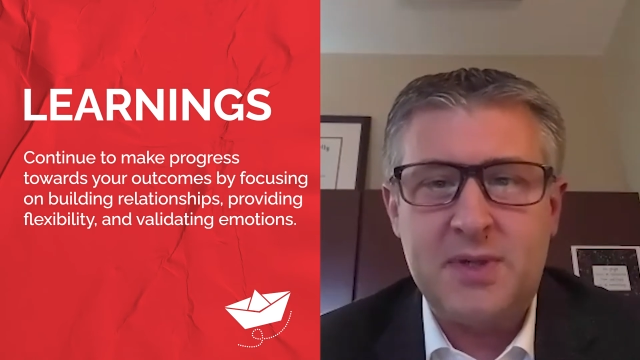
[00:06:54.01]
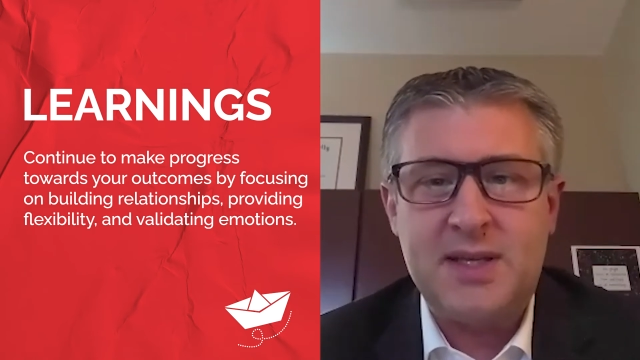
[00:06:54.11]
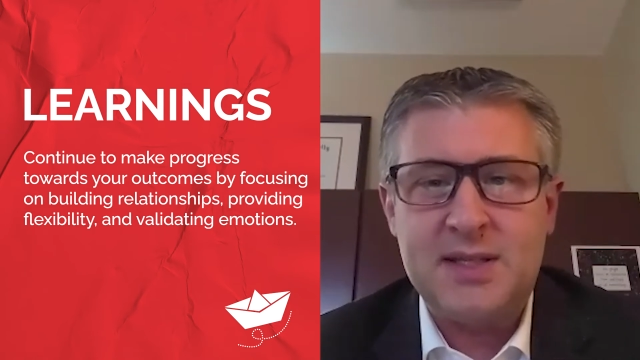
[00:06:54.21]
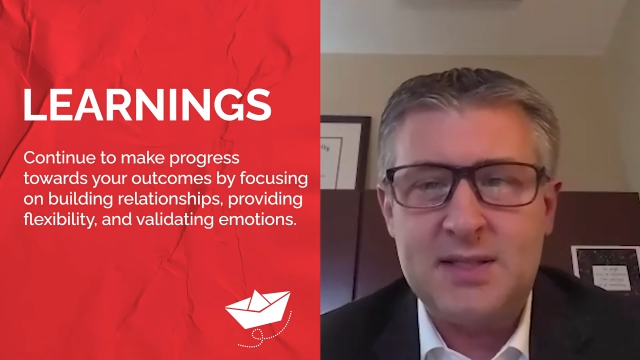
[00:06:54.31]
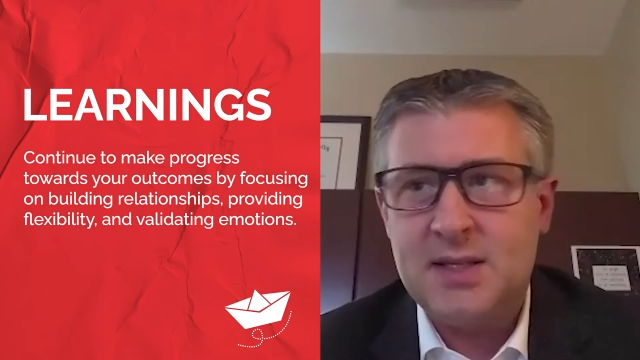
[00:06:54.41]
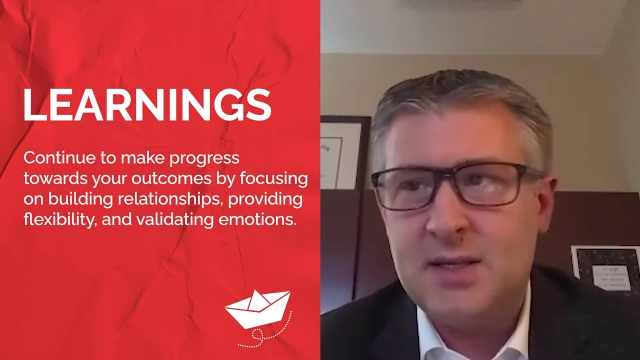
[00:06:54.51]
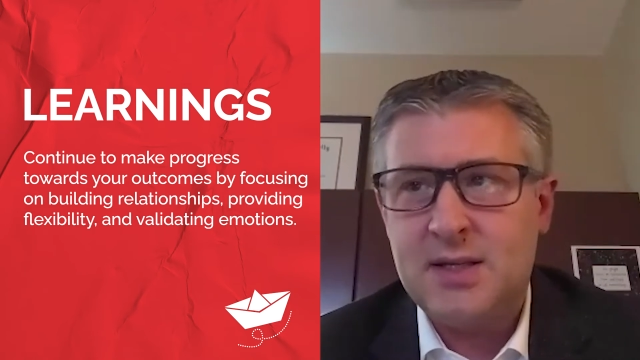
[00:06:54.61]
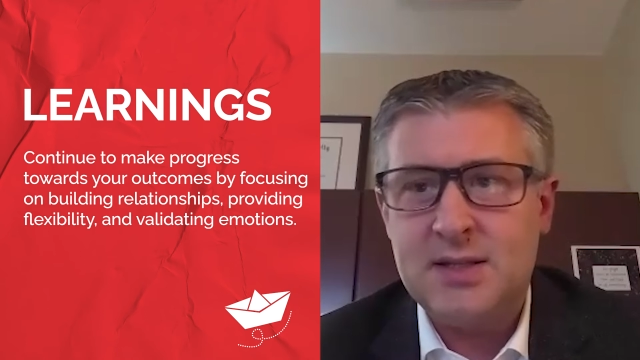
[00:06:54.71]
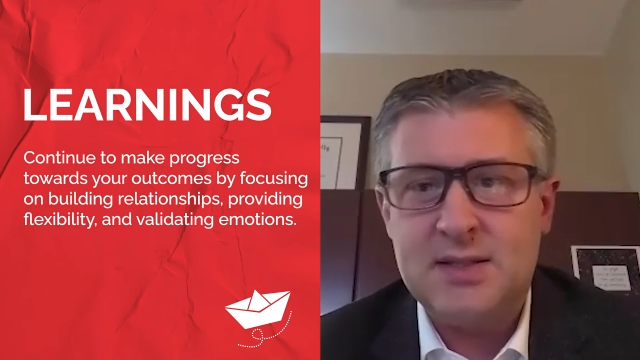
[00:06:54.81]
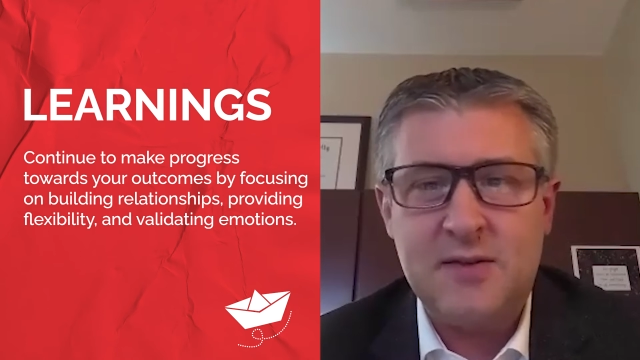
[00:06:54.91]
but
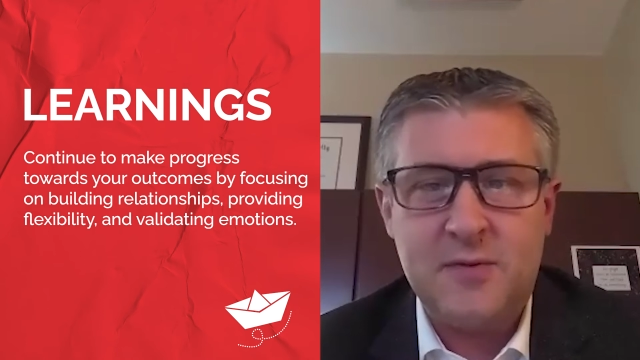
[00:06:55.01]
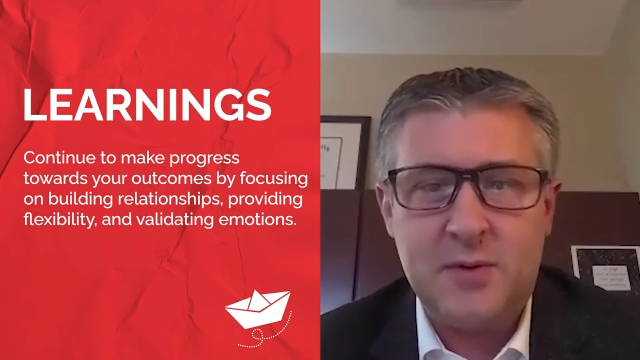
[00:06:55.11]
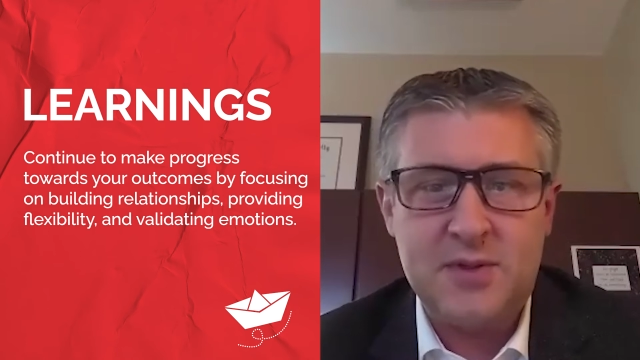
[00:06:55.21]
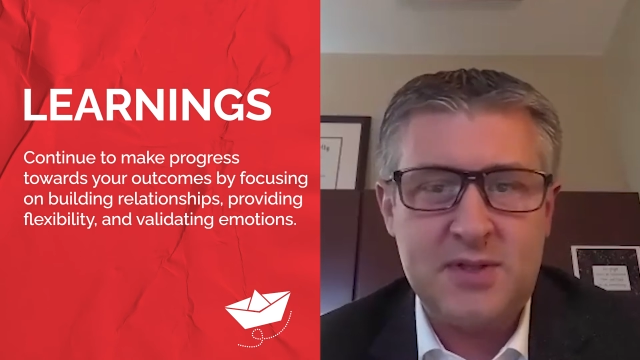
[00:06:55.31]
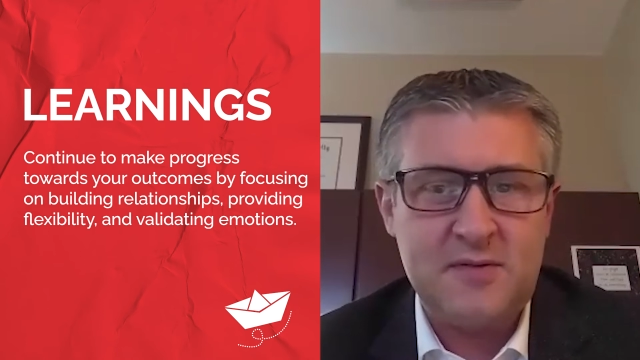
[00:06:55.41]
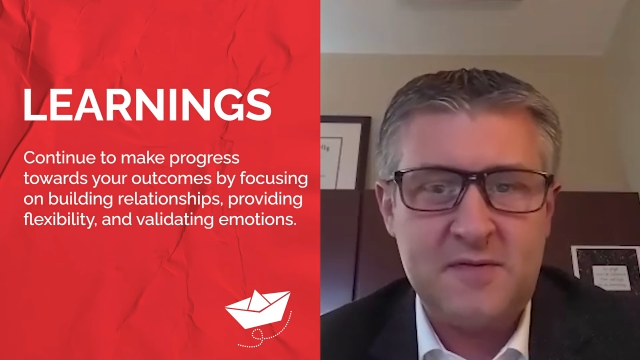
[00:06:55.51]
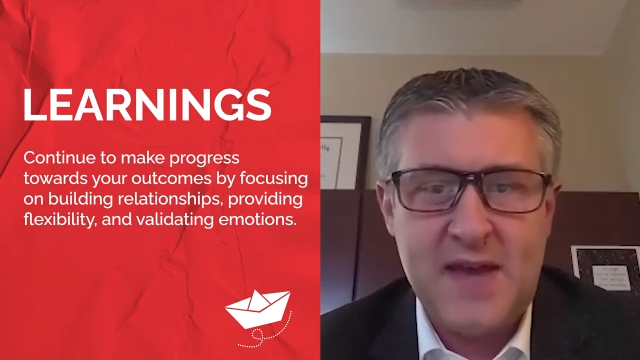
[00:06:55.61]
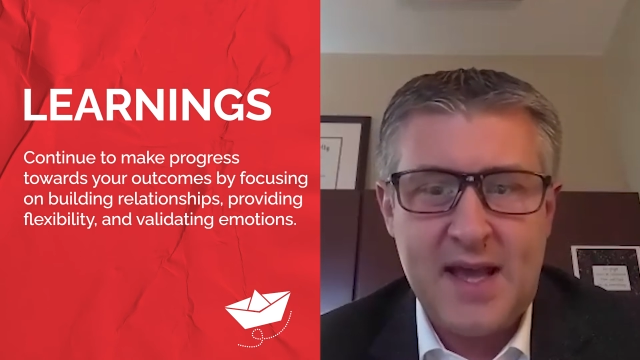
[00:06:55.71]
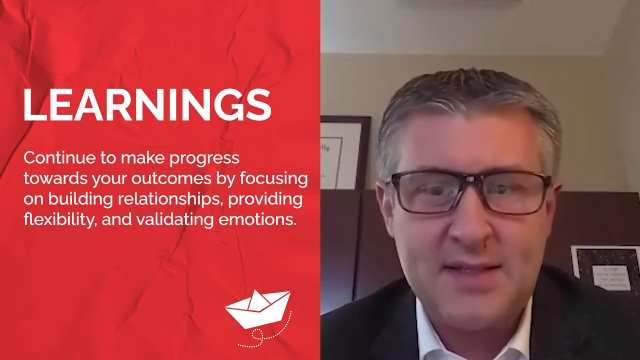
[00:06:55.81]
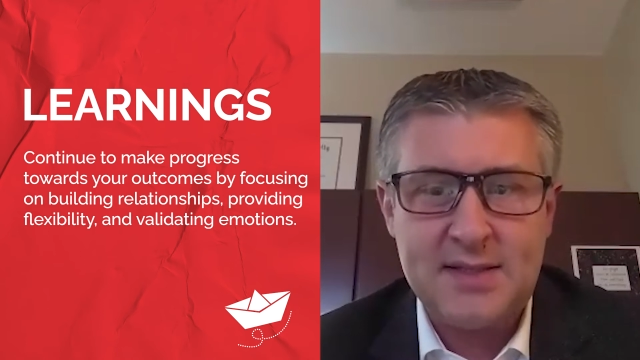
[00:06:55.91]
continue to stay focused on
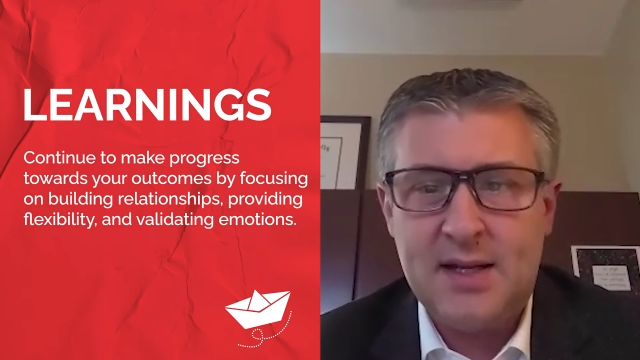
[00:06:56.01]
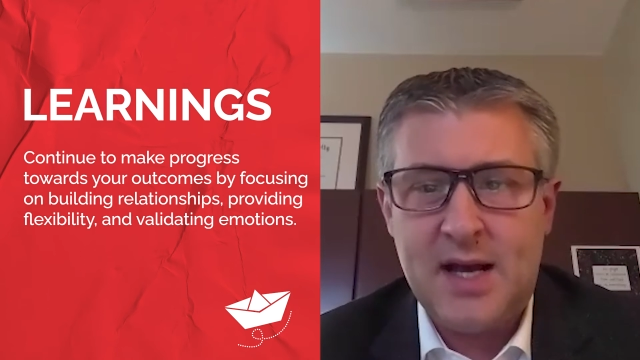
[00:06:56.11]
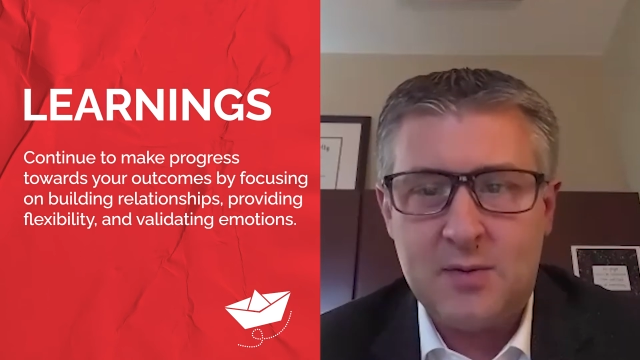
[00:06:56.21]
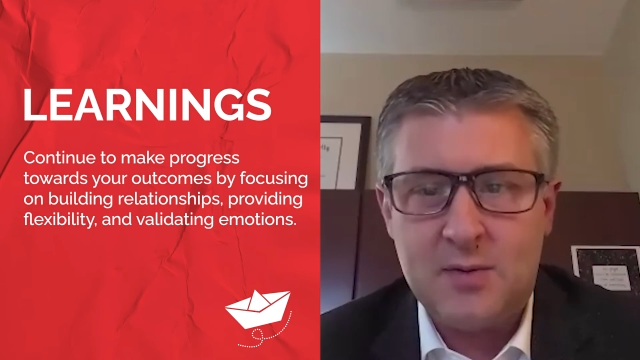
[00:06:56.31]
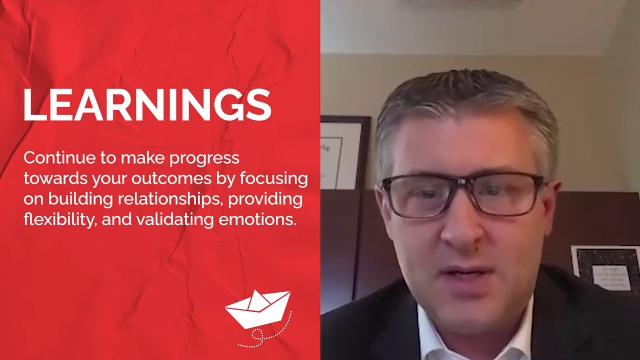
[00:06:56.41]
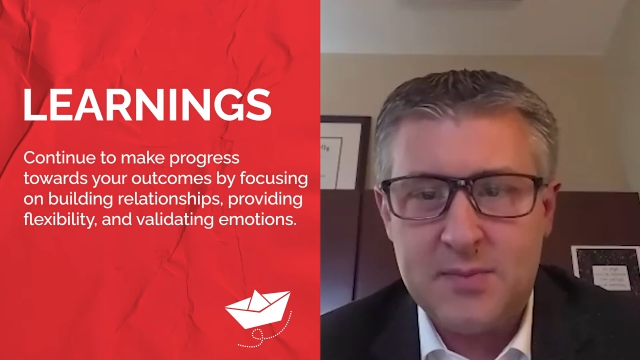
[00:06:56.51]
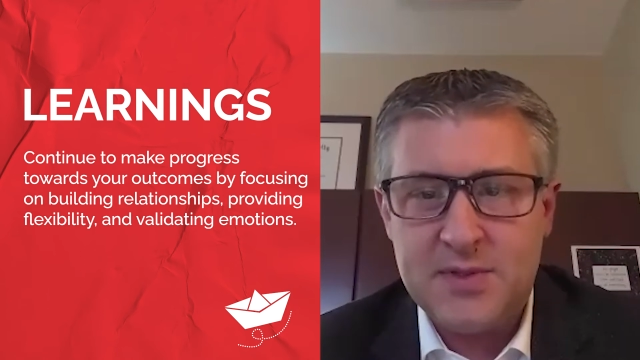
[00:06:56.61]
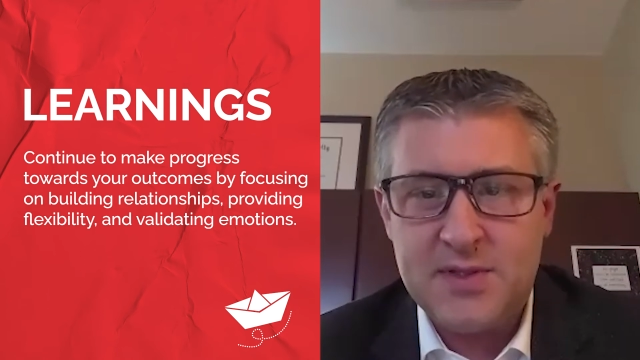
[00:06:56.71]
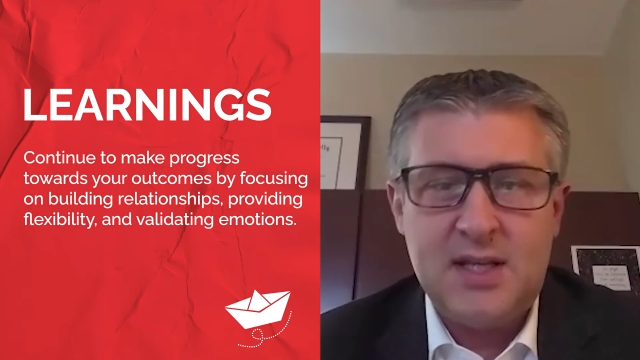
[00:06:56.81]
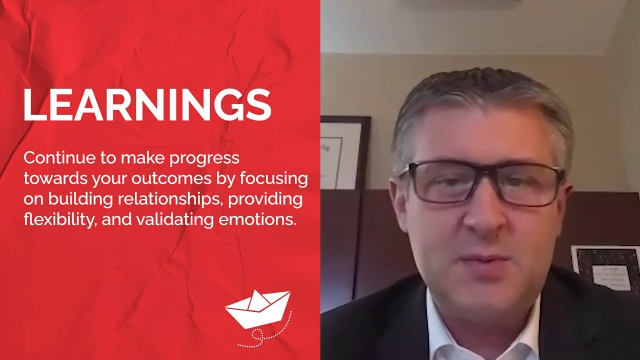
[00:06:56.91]
facts and
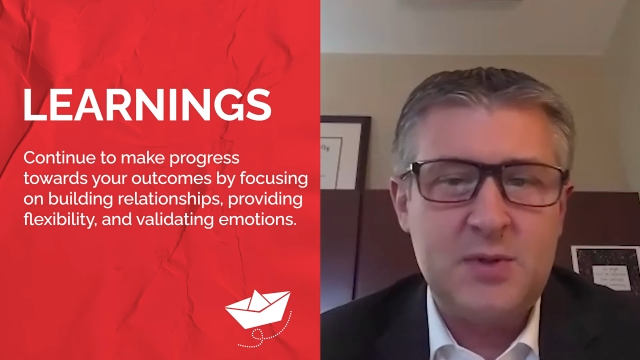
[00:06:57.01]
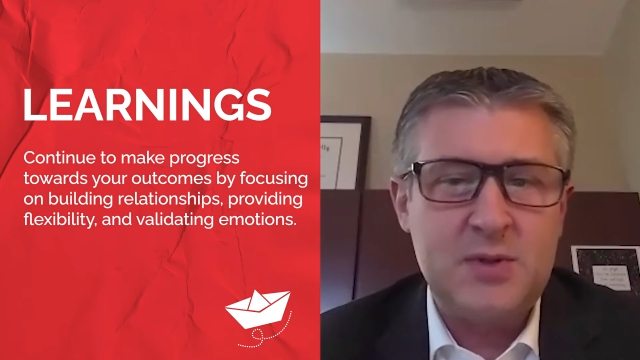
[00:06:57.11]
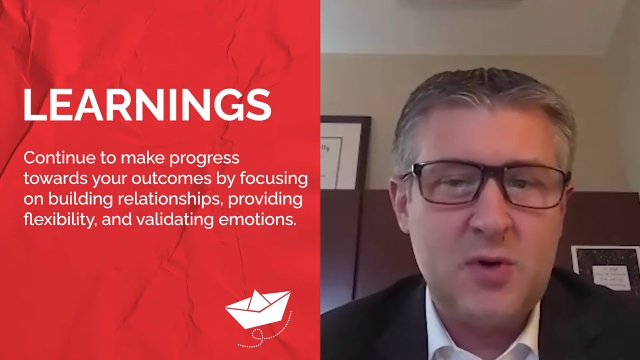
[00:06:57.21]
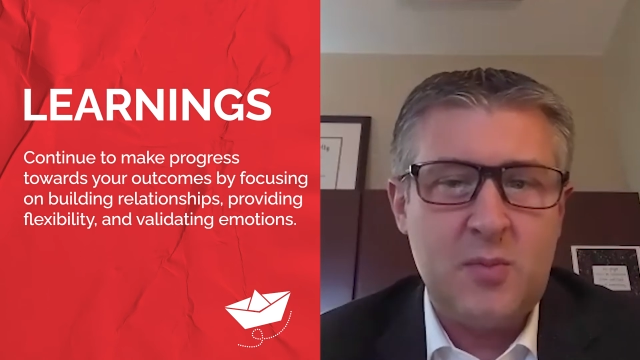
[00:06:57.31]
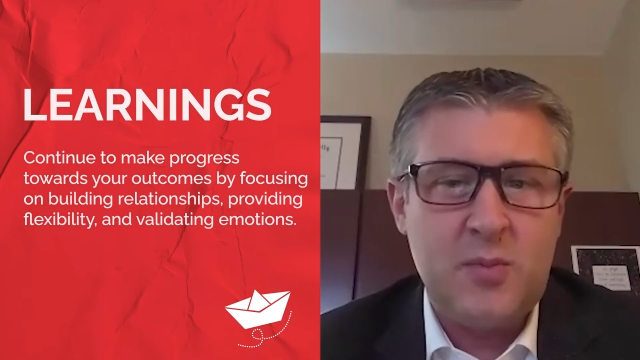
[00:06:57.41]
outcomes has been so